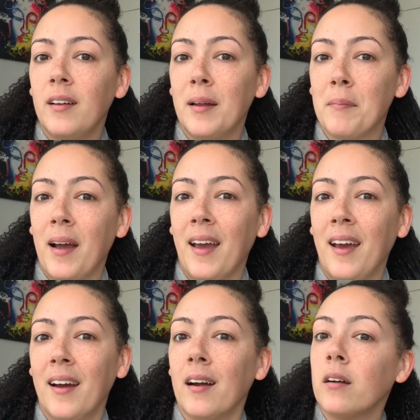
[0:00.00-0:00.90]
in my
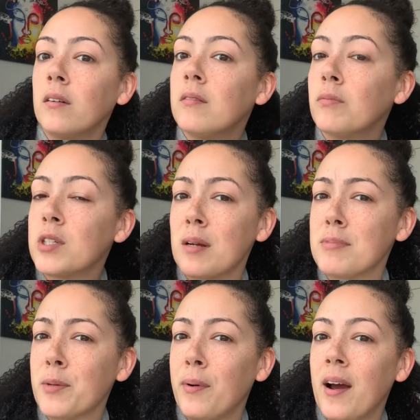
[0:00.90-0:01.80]
hair, which I'm
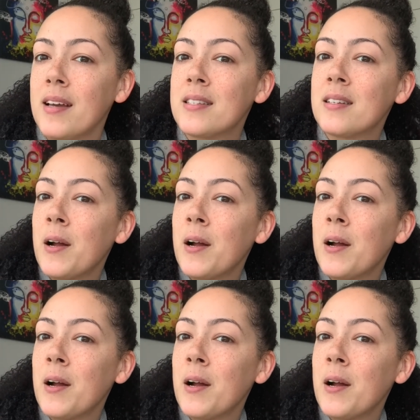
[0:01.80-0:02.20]
surprised